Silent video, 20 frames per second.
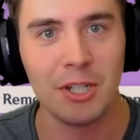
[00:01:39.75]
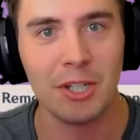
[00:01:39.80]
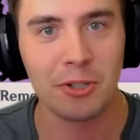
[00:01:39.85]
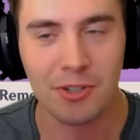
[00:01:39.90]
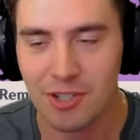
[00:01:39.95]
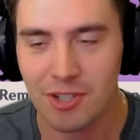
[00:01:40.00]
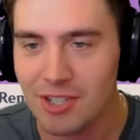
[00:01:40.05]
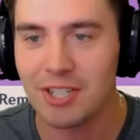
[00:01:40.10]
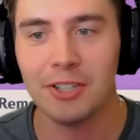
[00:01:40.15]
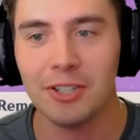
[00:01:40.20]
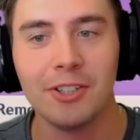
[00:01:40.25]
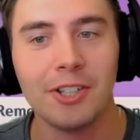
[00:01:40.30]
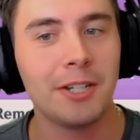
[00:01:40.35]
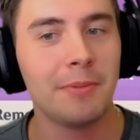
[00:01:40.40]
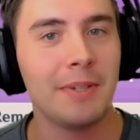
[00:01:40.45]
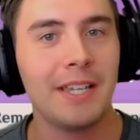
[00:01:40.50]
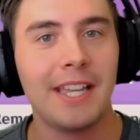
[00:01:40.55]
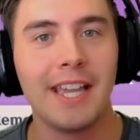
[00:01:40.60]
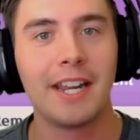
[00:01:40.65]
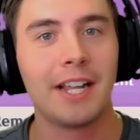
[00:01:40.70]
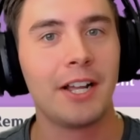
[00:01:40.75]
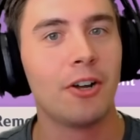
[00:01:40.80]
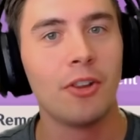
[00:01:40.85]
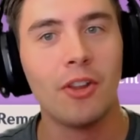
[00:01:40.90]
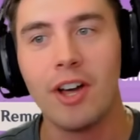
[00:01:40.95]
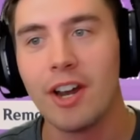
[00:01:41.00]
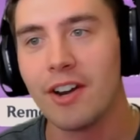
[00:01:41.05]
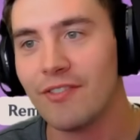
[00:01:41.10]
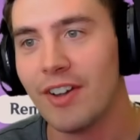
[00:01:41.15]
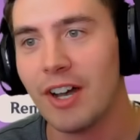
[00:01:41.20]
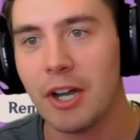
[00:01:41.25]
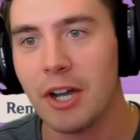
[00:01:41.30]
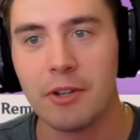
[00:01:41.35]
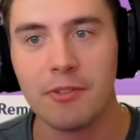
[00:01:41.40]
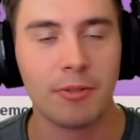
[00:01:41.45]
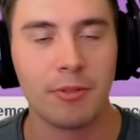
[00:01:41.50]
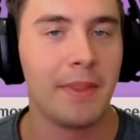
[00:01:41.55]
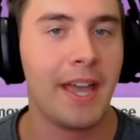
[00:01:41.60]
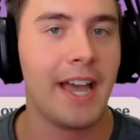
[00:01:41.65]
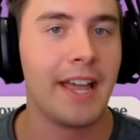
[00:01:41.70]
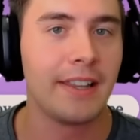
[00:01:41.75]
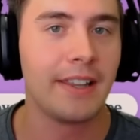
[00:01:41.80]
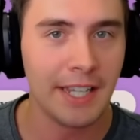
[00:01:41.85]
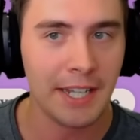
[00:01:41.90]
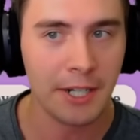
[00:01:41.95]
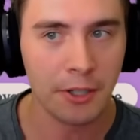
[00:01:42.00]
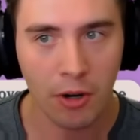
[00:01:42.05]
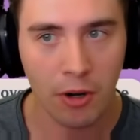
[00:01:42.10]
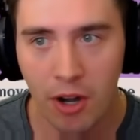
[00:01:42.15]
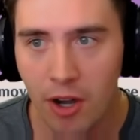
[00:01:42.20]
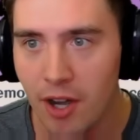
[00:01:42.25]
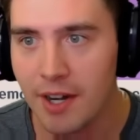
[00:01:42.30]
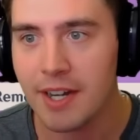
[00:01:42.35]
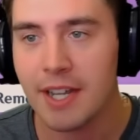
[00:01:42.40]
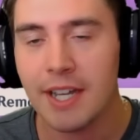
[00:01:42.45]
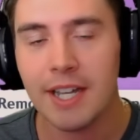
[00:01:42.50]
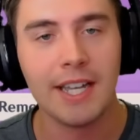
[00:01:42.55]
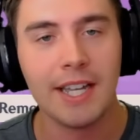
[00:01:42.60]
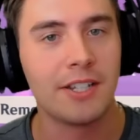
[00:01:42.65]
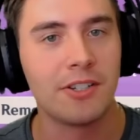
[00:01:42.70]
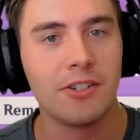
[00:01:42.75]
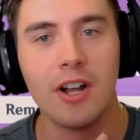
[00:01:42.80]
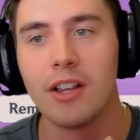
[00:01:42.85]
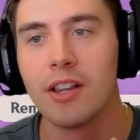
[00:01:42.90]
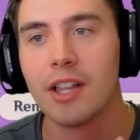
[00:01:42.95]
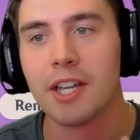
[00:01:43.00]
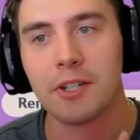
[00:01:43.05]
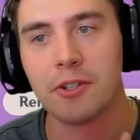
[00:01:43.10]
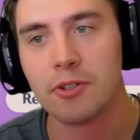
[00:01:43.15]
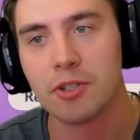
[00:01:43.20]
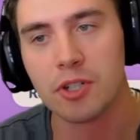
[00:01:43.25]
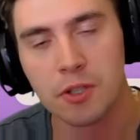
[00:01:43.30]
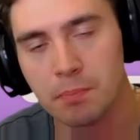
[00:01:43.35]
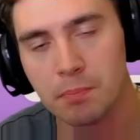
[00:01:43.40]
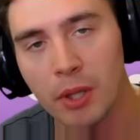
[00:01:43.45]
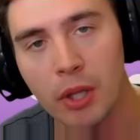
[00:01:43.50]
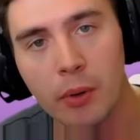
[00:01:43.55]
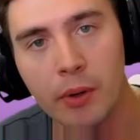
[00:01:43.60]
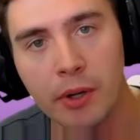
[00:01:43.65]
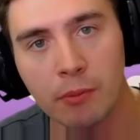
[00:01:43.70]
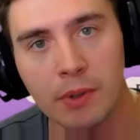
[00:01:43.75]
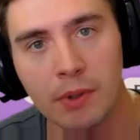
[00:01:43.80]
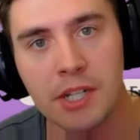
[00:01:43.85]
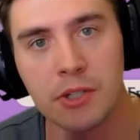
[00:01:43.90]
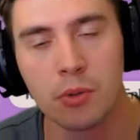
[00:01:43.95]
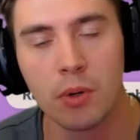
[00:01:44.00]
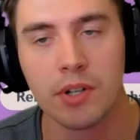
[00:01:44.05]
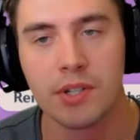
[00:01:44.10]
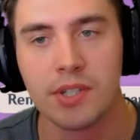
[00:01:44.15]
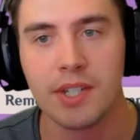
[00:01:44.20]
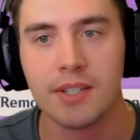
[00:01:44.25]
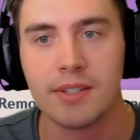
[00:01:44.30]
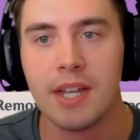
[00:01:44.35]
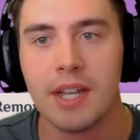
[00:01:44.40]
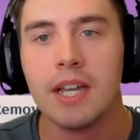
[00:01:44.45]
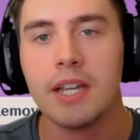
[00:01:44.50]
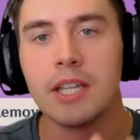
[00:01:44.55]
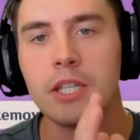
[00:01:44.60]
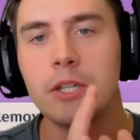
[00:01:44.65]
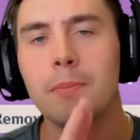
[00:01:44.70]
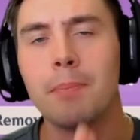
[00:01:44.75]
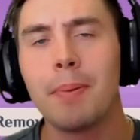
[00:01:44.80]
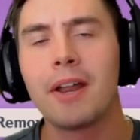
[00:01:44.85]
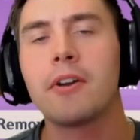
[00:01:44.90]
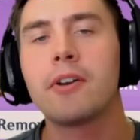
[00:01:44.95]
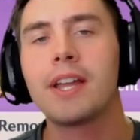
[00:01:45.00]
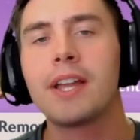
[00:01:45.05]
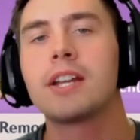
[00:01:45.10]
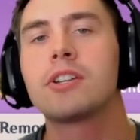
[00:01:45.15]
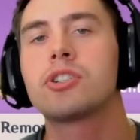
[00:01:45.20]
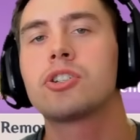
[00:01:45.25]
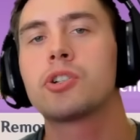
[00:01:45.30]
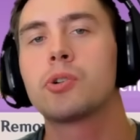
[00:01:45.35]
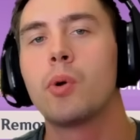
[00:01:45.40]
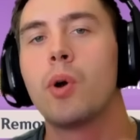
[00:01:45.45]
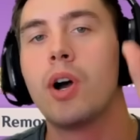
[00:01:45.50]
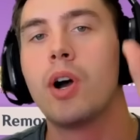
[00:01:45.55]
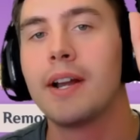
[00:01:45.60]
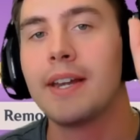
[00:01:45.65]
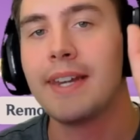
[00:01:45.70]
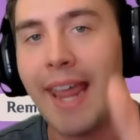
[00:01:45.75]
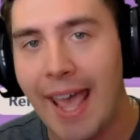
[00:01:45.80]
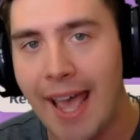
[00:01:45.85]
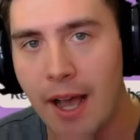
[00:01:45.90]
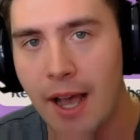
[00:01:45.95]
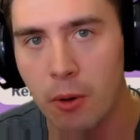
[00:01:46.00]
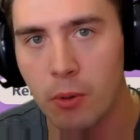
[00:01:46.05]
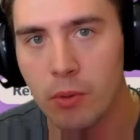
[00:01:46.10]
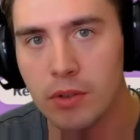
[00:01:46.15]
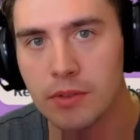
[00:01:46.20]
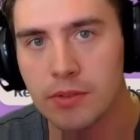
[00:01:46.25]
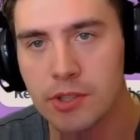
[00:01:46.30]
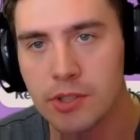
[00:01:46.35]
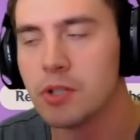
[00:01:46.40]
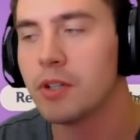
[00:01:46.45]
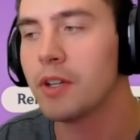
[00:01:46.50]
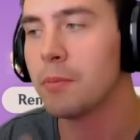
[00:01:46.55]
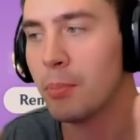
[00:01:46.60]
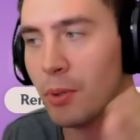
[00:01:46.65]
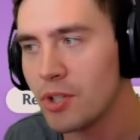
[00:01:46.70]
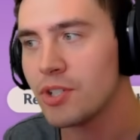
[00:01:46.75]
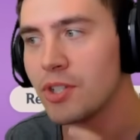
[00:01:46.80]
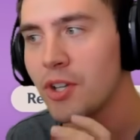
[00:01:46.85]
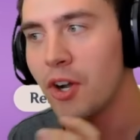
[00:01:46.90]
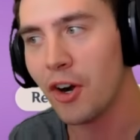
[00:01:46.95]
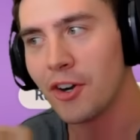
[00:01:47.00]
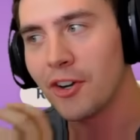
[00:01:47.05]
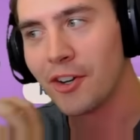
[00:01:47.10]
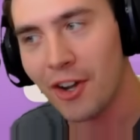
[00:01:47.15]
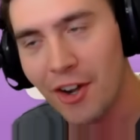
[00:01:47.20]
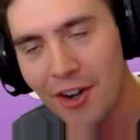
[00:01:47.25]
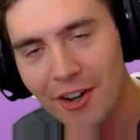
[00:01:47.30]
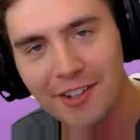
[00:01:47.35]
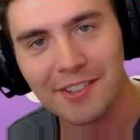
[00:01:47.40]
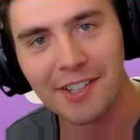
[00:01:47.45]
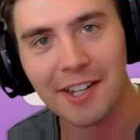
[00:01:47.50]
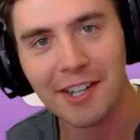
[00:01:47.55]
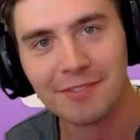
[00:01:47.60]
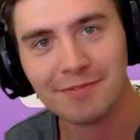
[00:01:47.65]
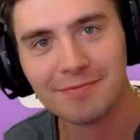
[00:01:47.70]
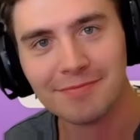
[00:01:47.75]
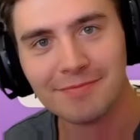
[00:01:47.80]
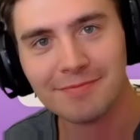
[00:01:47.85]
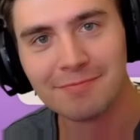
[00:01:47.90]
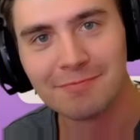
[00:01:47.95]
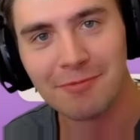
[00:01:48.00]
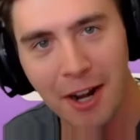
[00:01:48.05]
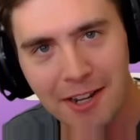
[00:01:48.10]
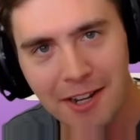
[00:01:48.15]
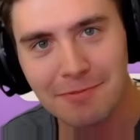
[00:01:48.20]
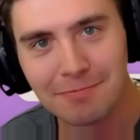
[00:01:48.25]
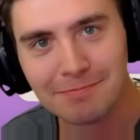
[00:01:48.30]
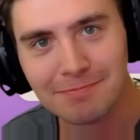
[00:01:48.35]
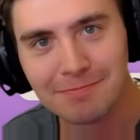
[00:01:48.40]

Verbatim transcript: You're still going to be getting a lot of value from that later on. It's not like you're just blowing resources. You better get strong now so you can push the harder content, right?